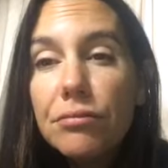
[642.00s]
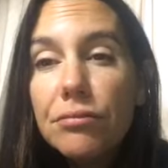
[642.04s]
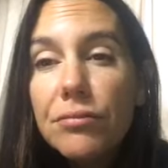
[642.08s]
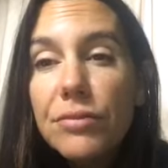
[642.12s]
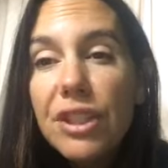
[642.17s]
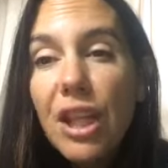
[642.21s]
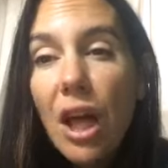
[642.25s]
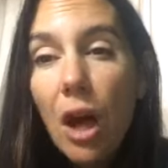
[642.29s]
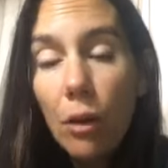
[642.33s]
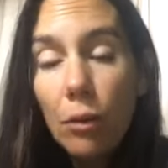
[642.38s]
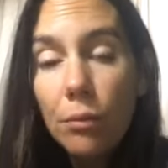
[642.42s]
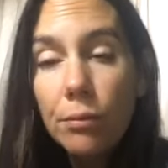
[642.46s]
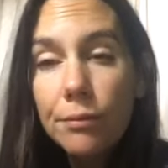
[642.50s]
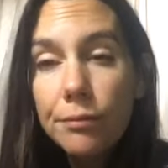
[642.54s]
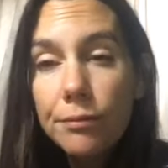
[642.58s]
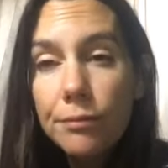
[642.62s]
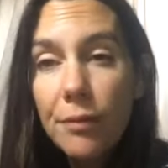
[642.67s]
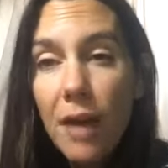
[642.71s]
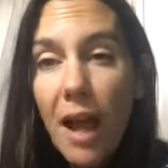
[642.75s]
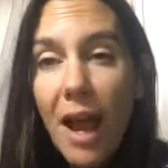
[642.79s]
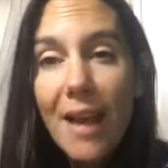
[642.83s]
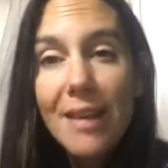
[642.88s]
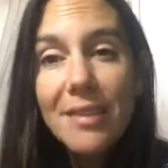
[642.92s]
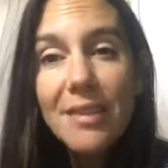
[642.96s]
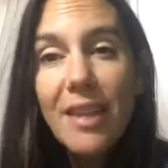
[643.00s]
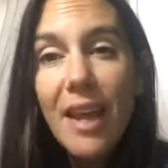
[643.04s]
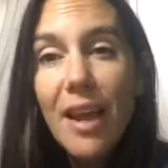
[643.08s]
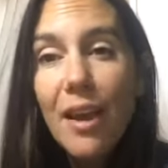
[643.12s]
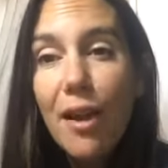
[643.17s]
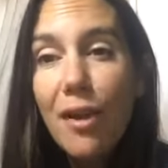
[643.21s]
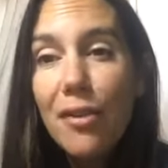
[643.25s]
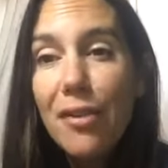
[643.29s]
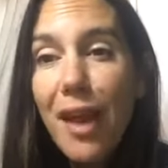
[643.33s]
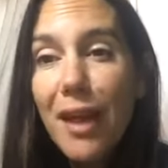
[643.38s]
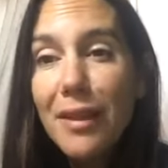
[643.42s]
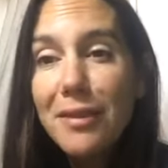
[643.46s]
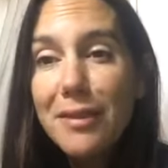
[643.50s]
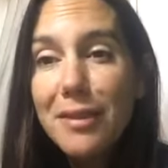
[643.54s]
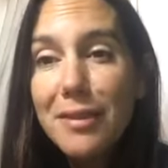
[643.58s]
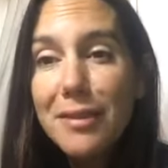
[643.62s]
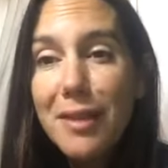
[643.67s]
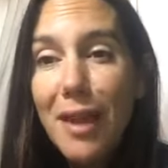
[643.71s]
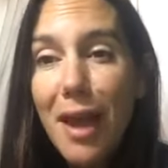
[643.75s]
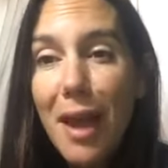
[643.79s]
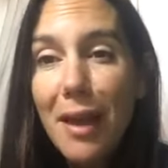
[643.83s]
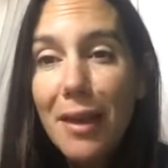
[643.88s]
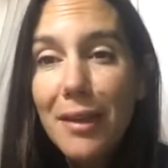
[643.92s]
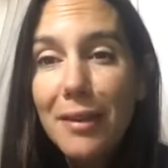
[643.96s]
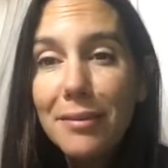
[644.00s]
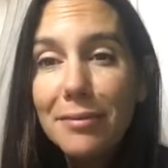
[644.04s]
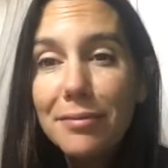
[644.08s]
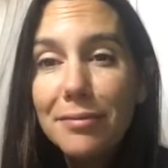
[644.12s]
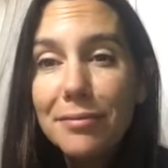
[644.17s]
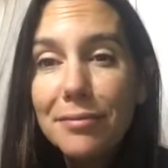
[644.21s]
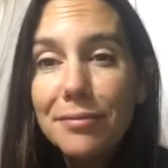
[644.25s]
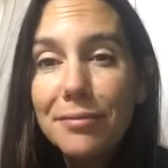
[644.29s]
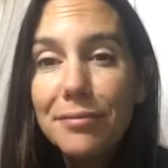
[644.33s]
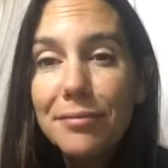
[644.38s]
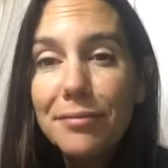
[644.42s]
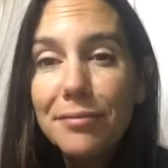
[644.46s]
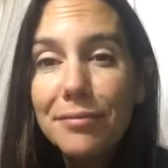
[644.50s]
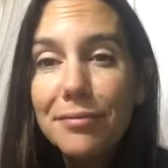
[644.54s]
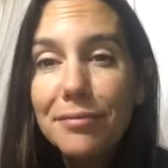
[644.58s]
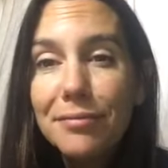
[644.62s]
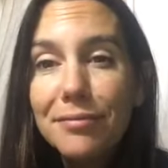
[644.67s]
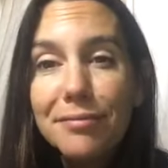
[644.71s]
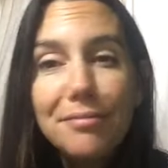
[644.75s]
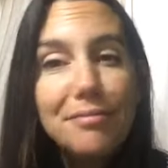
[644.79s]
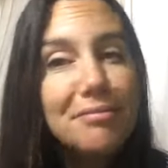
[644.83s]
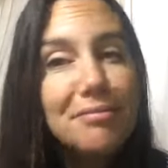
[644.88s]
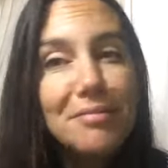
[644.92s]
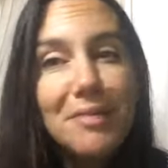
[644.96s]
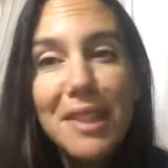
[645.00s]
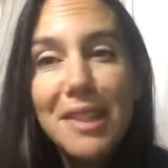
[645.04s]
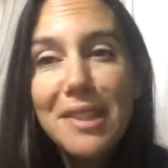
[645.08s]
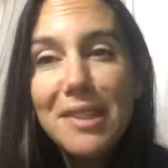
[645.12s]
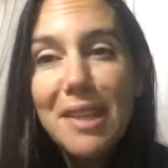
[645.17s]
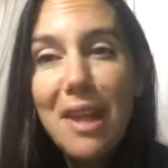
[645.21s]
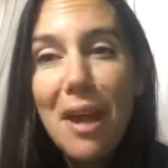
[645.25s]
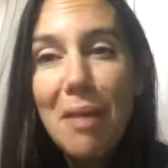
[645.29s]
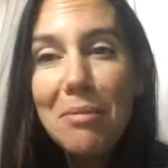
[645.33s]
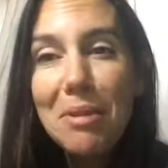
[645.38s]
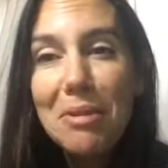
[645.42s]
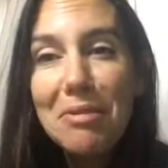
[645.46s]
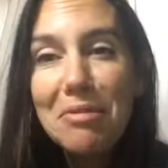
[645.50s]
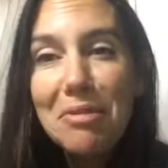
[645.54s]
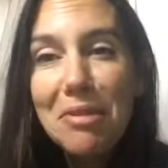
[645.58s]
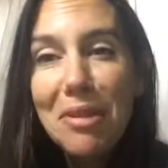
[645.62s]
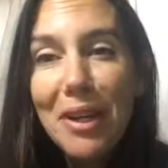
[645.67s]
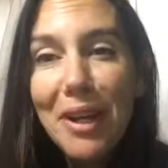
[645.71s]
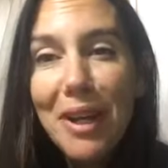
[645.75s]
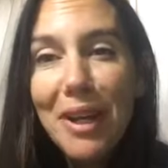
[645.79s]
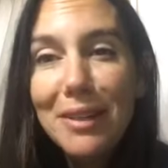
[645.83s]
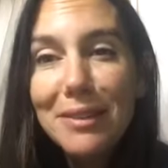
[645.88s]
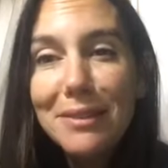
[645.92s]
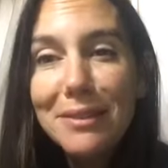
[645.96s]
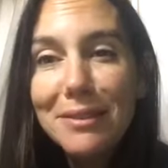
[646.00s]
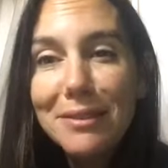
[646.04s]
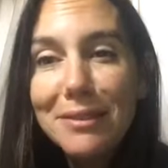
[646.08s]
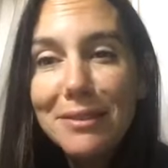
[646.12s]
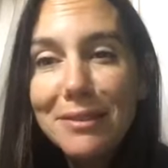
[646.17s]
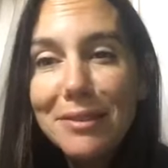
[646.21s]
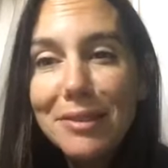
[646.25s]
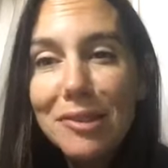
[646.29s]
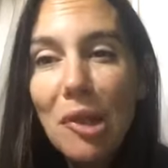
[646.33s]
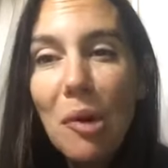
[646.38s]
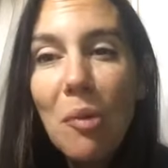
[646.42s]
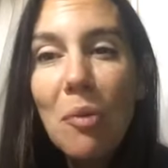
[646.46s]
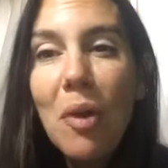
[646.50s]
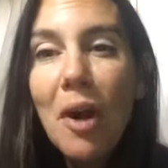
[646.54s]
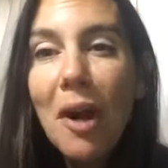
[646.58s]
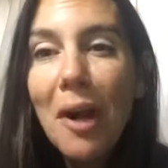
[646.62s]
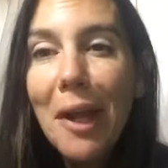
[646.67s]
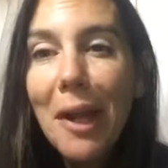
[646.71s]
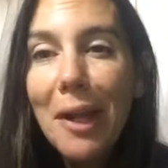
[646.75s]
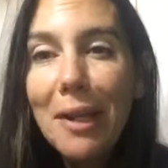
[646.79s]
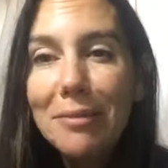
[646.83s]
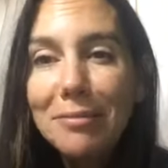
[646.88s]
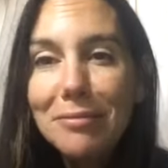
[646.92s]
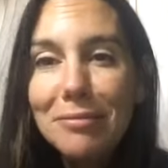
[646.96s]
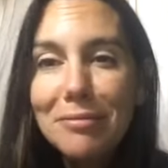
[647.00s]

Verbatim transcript: so, I say all that to say, it's coming for you. Don't worry.